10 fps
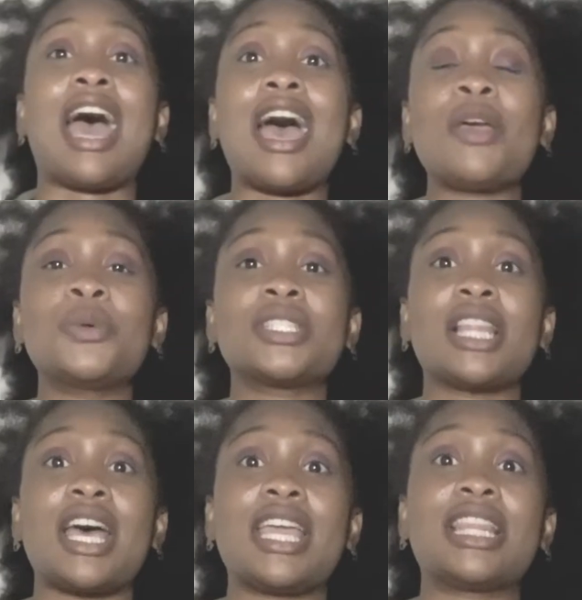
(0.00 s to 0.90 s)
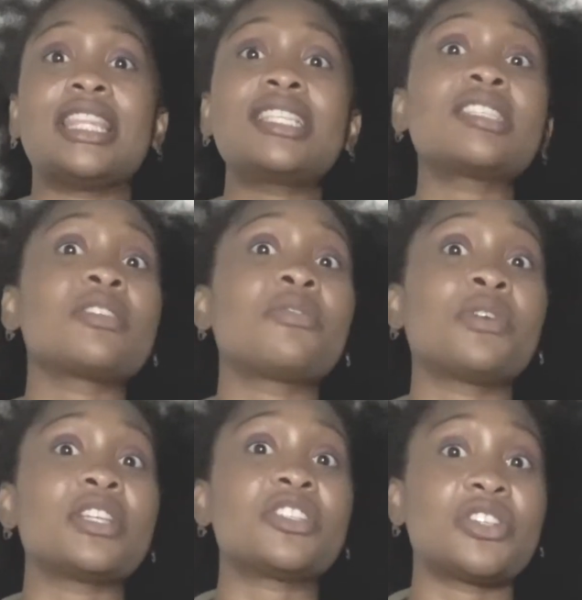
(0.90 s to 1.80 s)
I was like, this is a
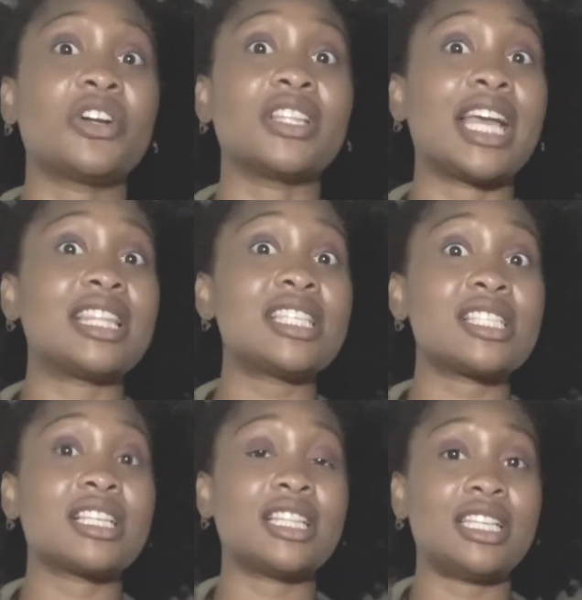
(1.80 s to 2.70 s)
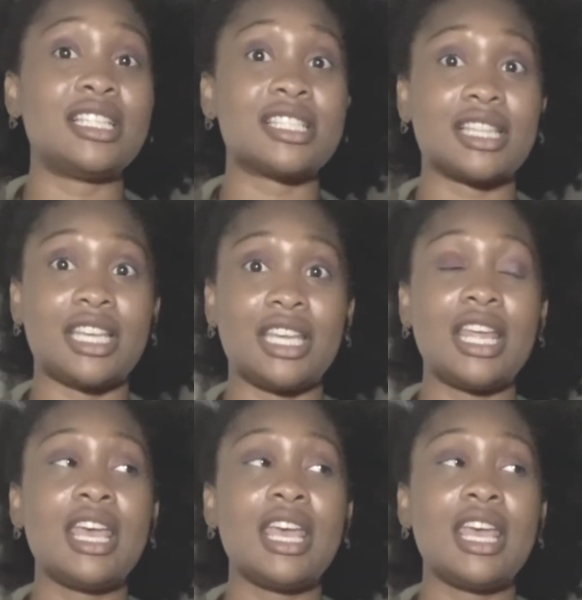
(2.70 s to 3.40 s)
fresh start. Like, this is a clean slate.